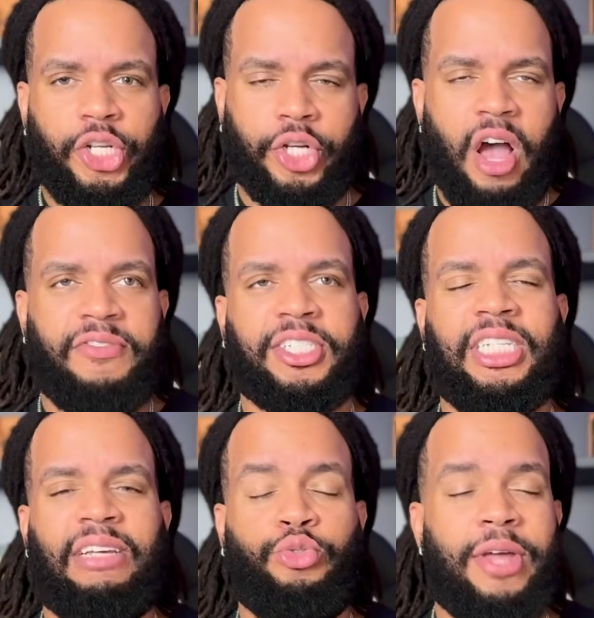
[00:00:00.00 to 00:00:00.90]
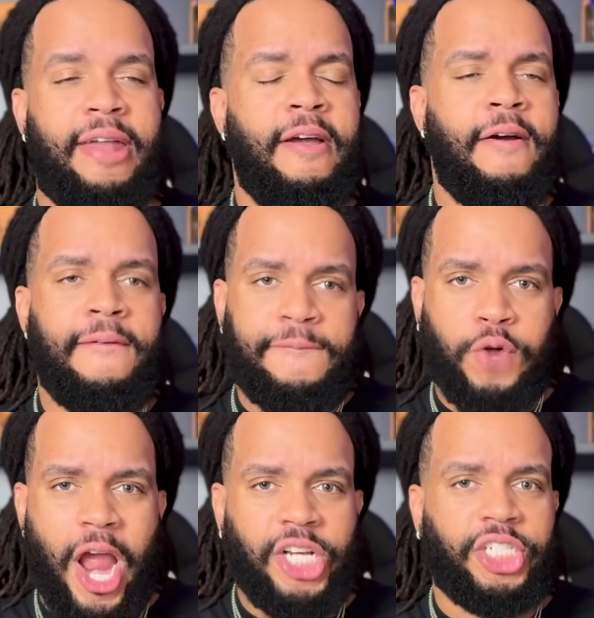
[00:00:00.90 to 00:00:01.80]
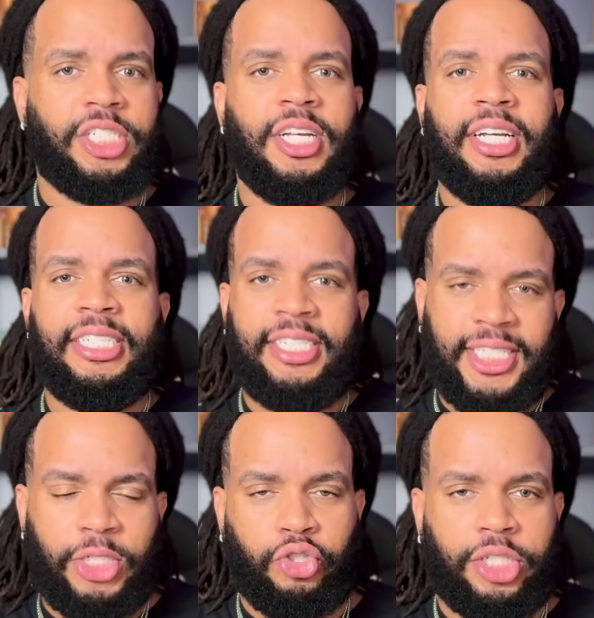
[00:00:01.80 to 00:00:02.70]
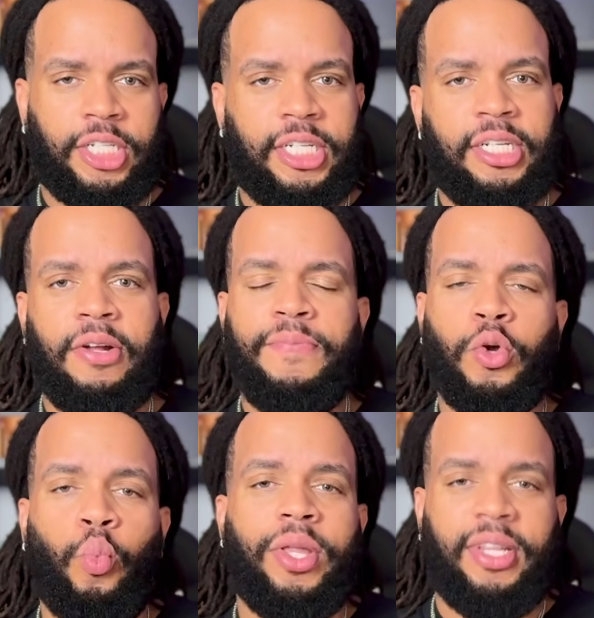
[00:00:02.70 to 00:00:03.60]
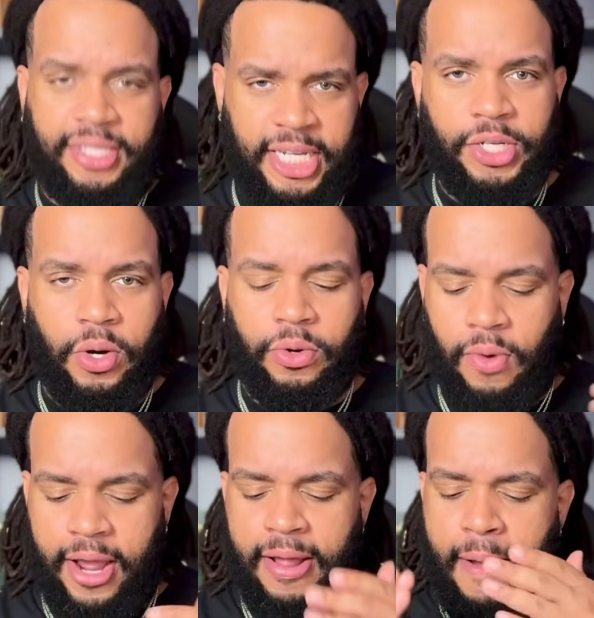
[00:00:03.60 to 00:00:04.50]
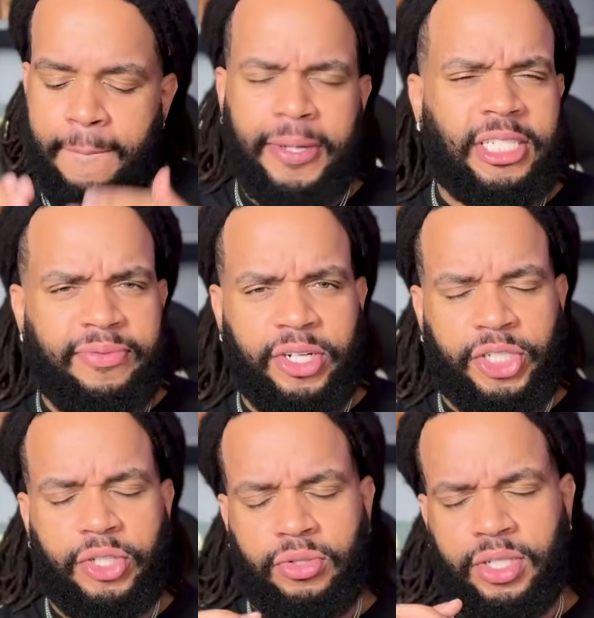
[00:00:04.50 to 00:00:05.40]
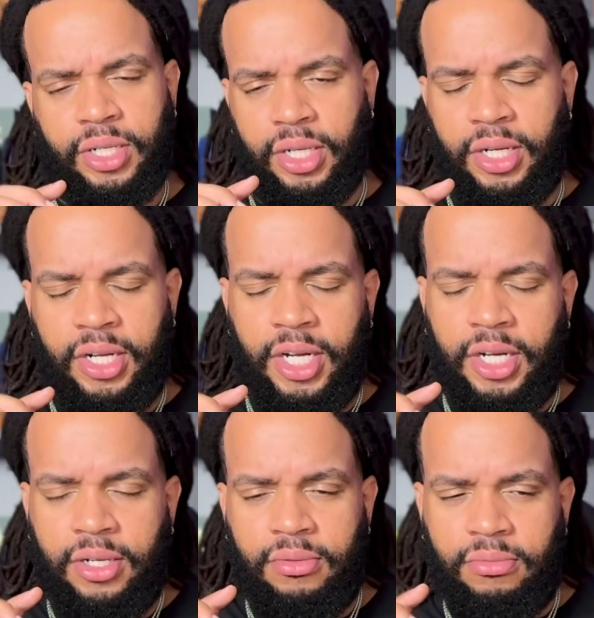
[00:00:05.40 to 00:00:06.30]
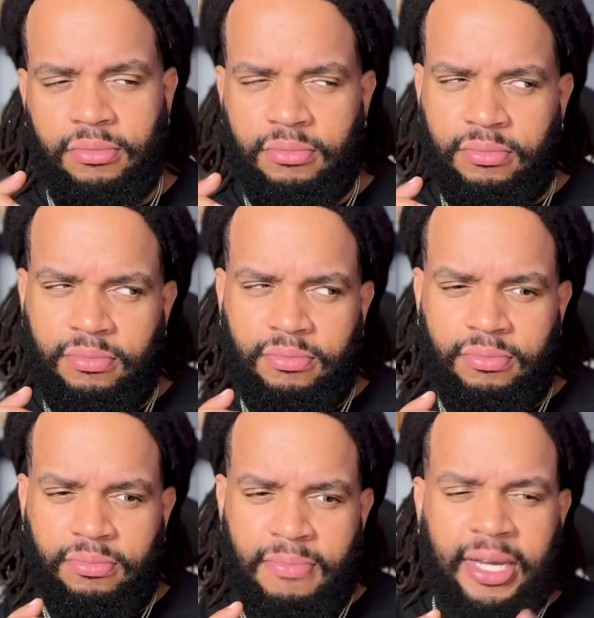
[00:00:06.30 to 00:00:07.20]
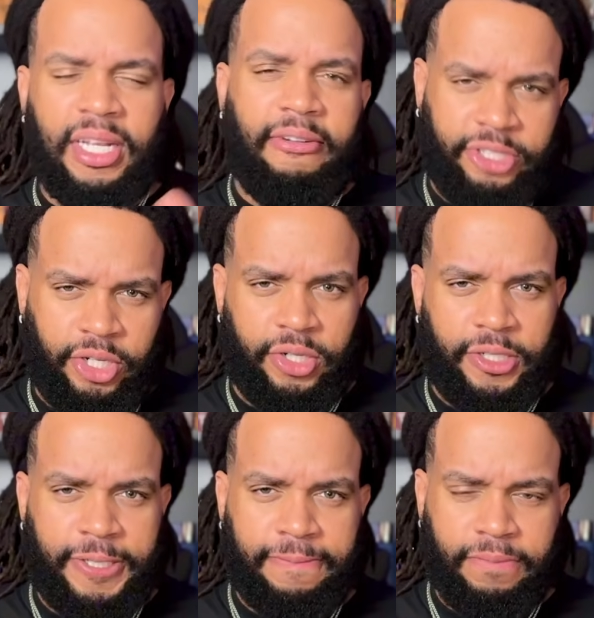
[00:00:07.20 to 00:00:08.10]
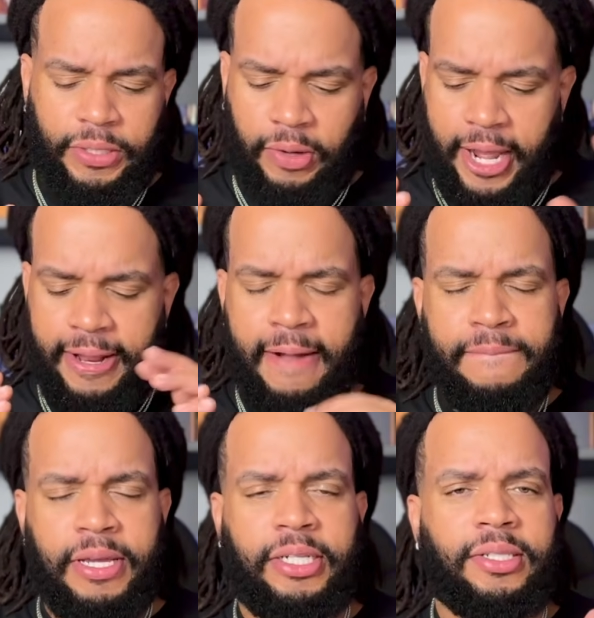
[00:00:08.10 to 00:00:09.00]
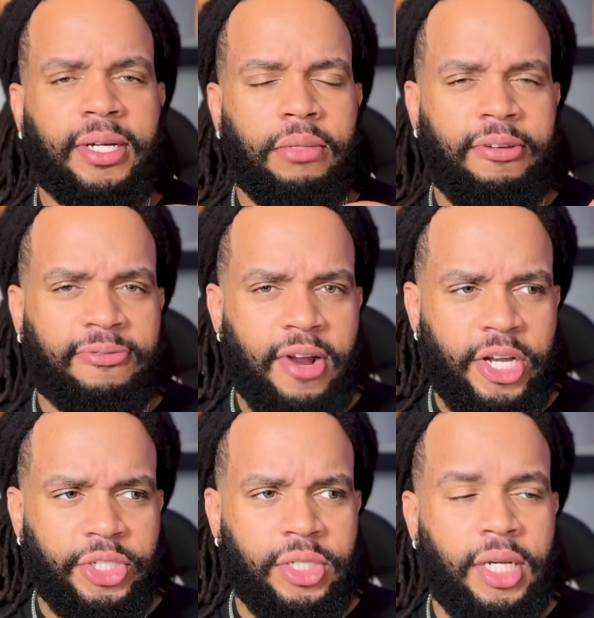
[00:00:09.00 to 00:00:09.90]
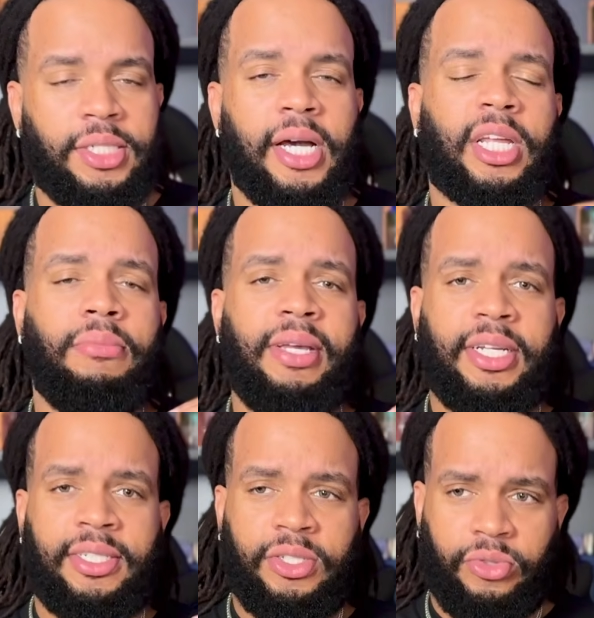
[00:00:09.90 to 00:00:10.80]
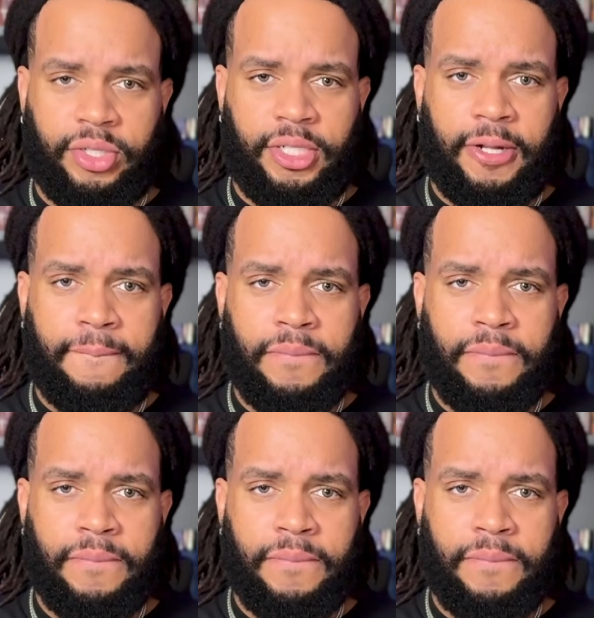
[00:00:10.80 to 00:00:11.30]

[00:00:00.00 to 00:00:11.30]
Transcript: obviously gives you that fresh, citrusy with the tea note, right? Pacific Chill is gonna make a left turn, right? It's still gonna be fresh. It's not gonna be as citrusy.